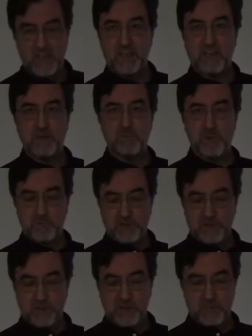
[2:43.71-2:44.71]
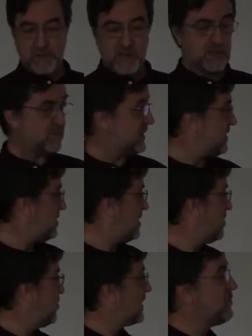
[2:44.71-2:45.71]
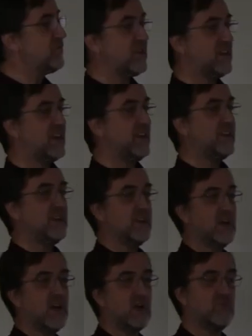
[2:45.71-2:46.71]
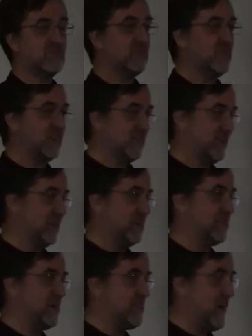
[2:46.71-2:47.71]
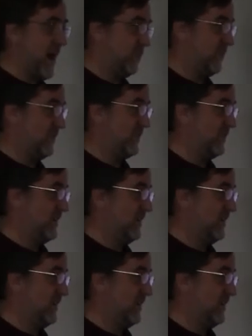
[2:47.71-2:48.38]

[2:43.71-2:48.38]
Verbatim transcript: Uh, but we need to go back a bit. When I was a kid, I was fascinated by maps.